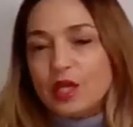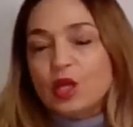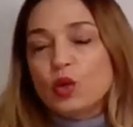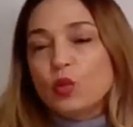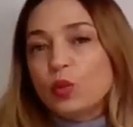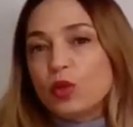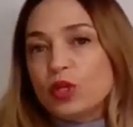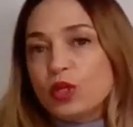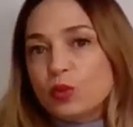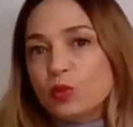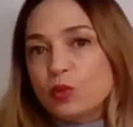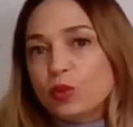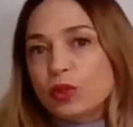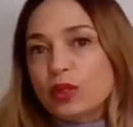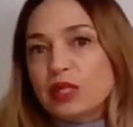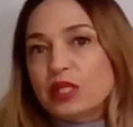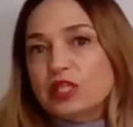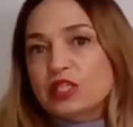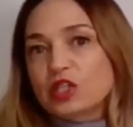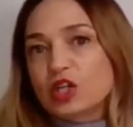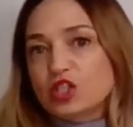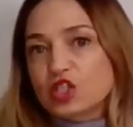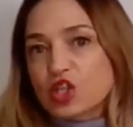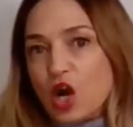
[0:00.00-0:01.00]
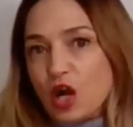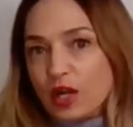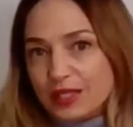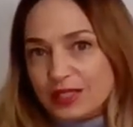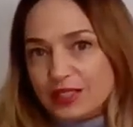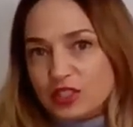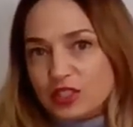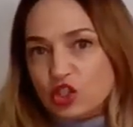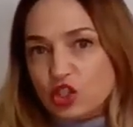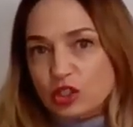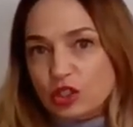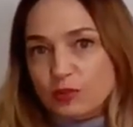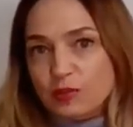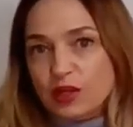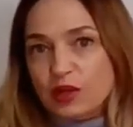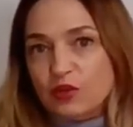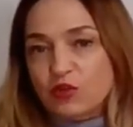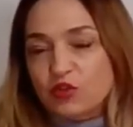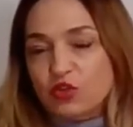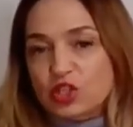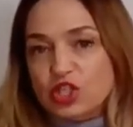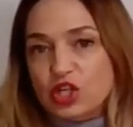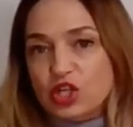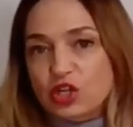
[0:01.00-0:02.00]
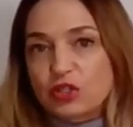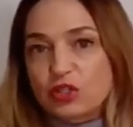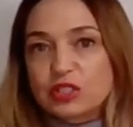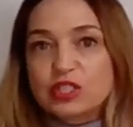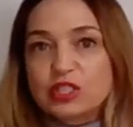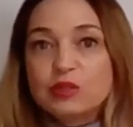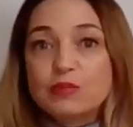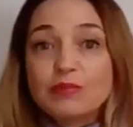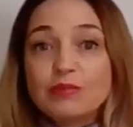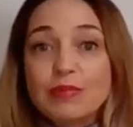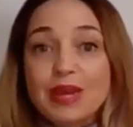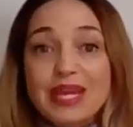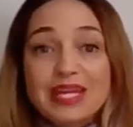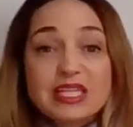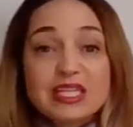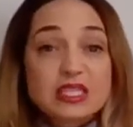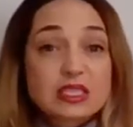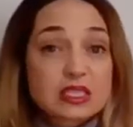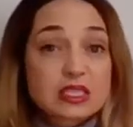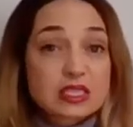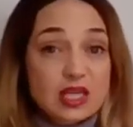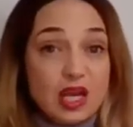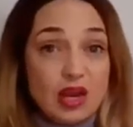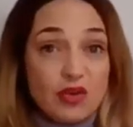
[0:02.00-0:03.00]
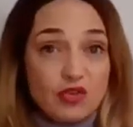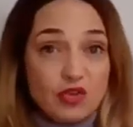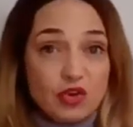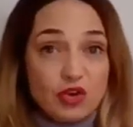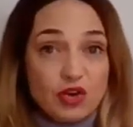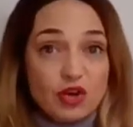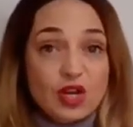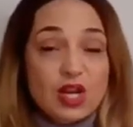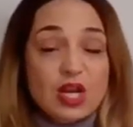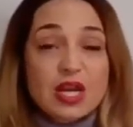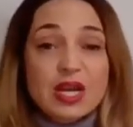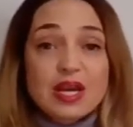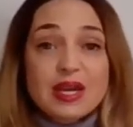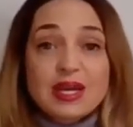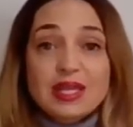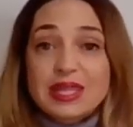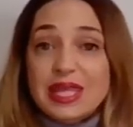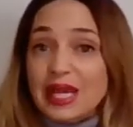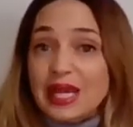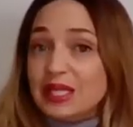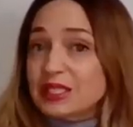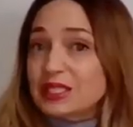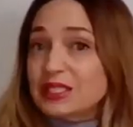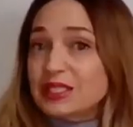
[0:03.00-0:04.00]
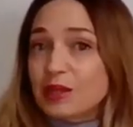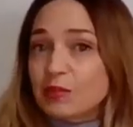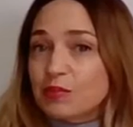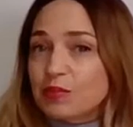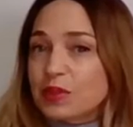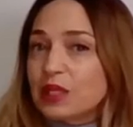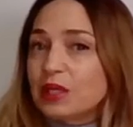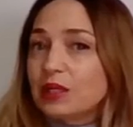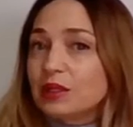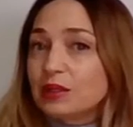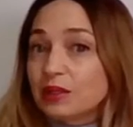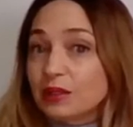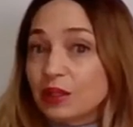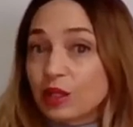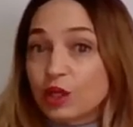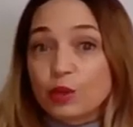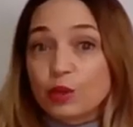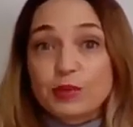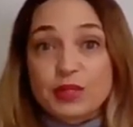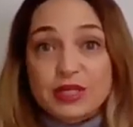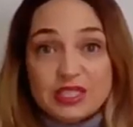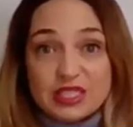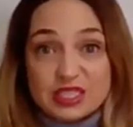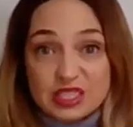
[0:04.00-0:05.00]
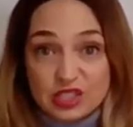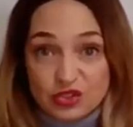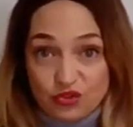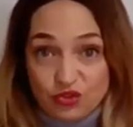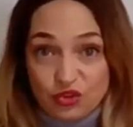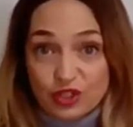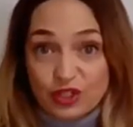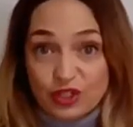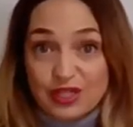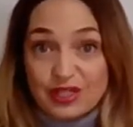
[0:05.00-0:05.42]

When you really start talking to your beneficiaries, you may discover that it's something a little bit different,